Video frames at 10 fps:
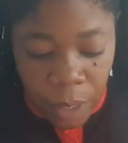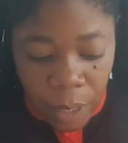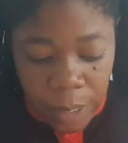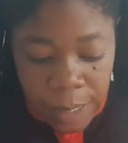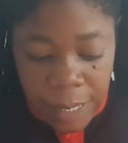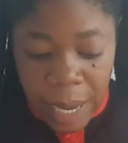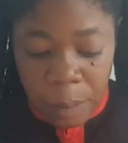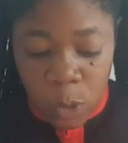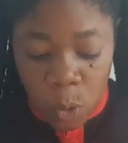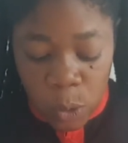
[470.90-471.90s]
It's
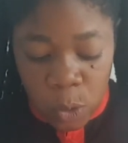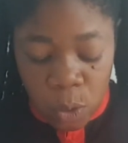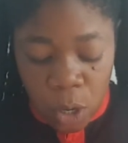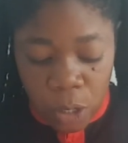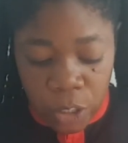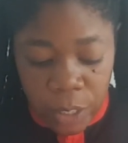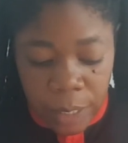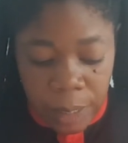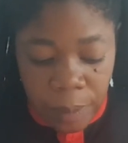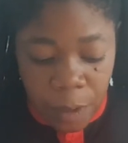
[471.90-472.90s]
time to go to lunch.
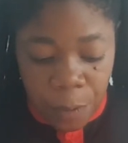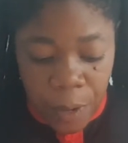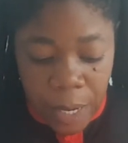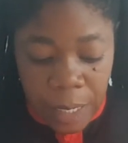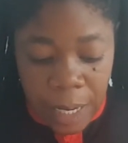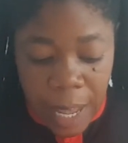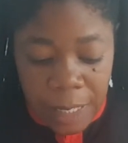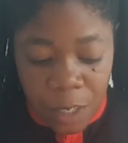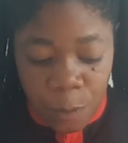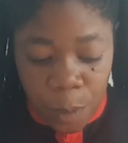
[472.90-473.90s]
The
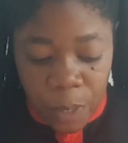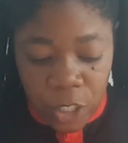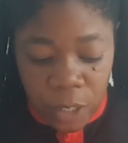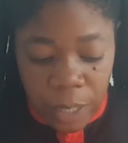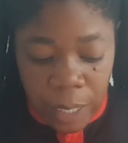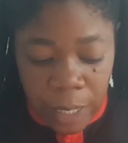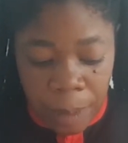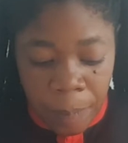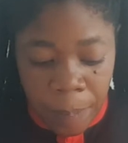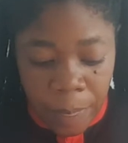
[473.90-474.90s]
last information
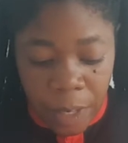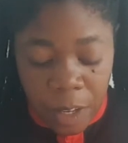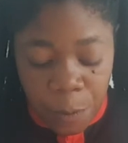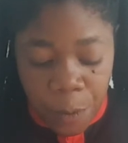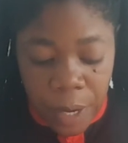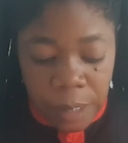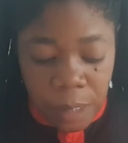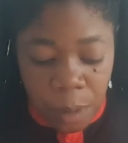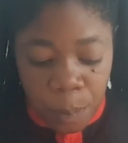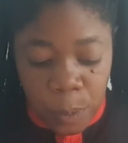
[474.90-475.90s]
there in the first
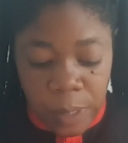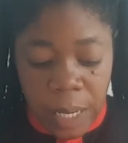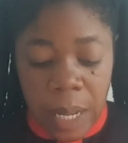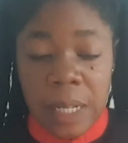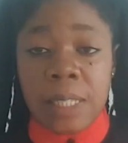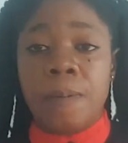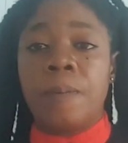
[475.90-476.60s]
postcard